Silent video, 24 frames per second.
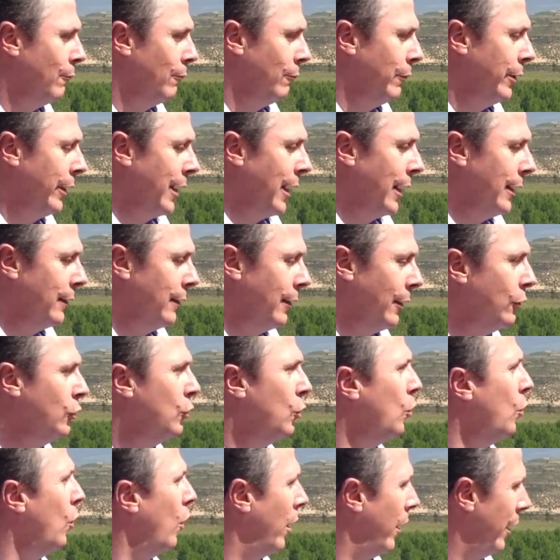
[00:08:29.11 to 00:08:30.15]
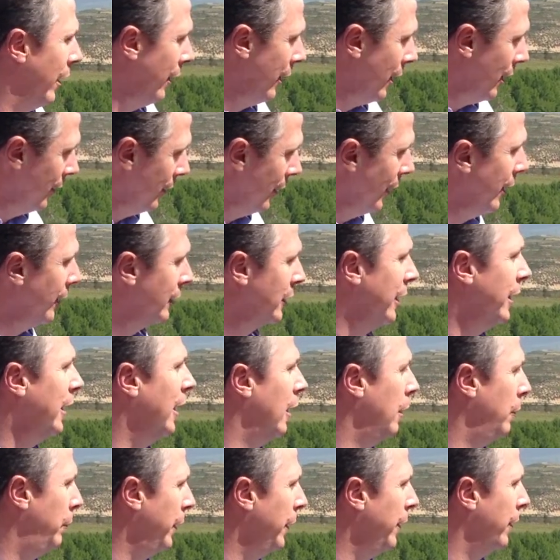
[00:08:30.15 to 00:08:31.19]
we can do a
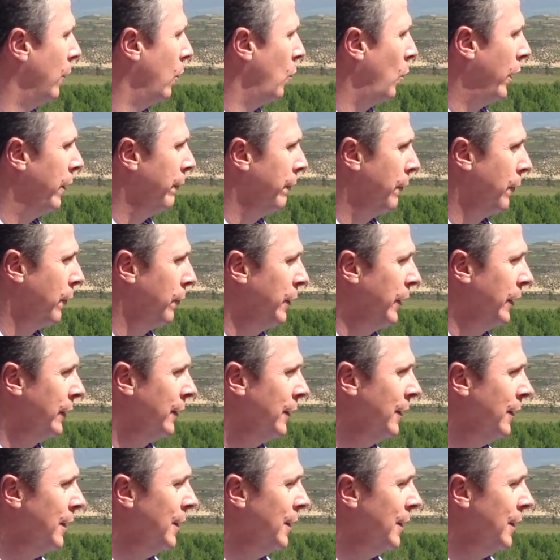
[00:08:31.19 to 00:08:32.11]
single vineyard wine from it.